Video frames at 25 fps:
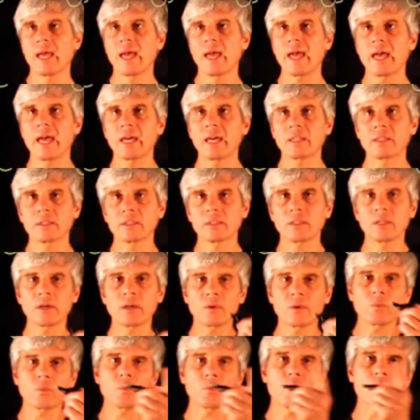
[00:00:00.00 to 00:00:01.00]
And
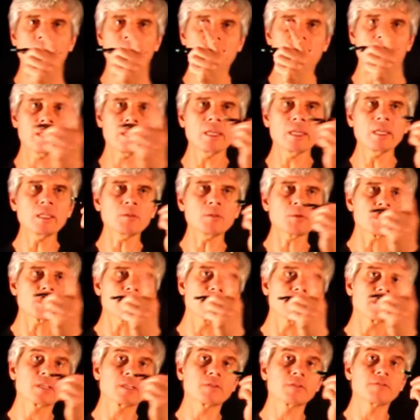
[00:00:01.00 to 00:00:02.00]
we are
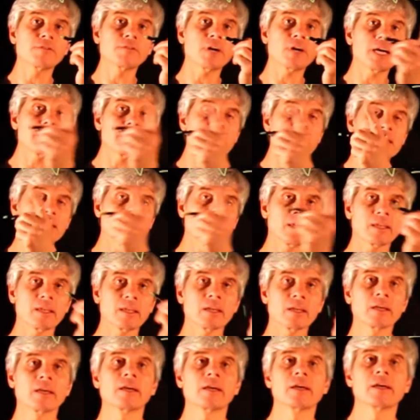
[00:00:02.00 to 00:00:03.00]
interested in finding